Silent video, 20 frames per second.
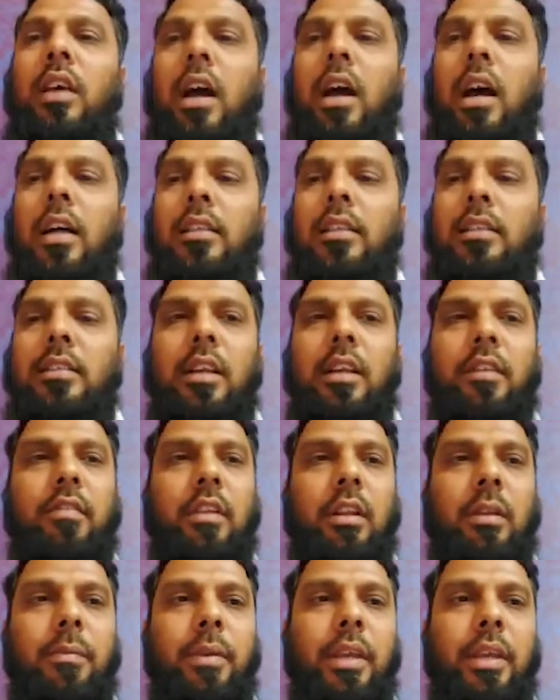the answer
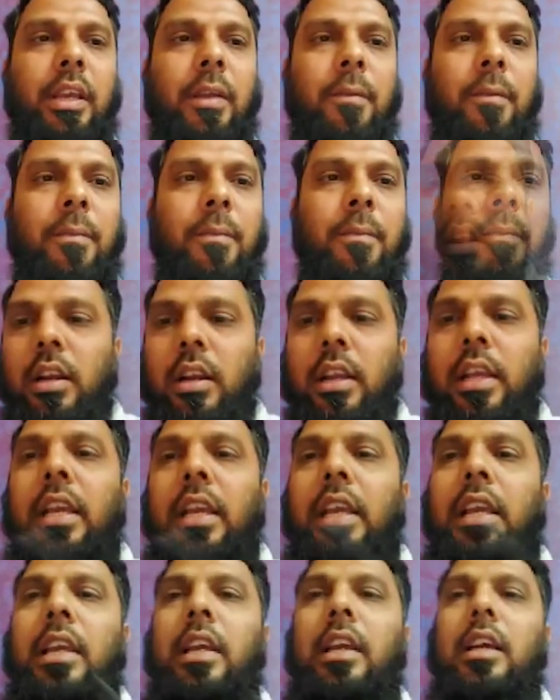will be
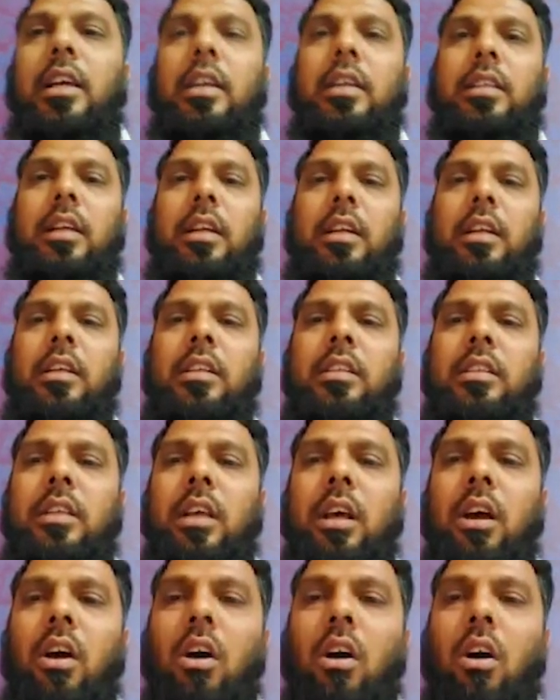D, that is,
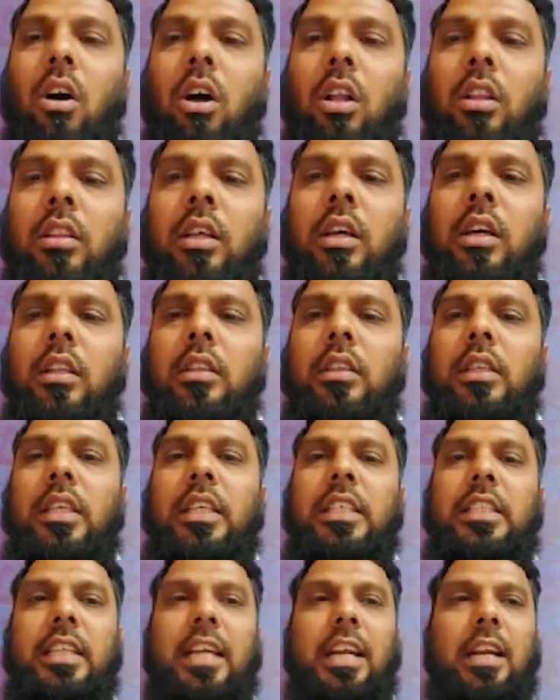all the
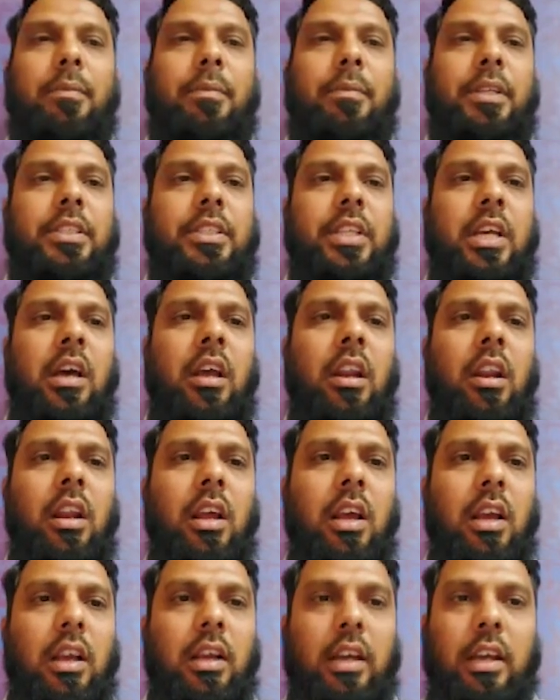three statements
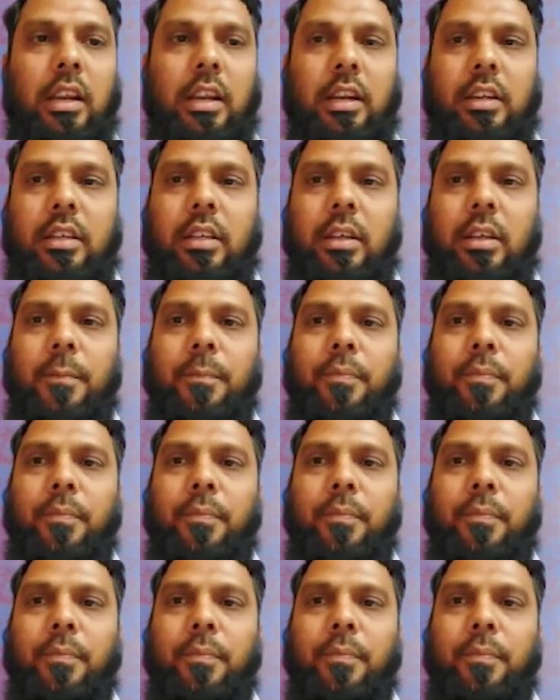are correct.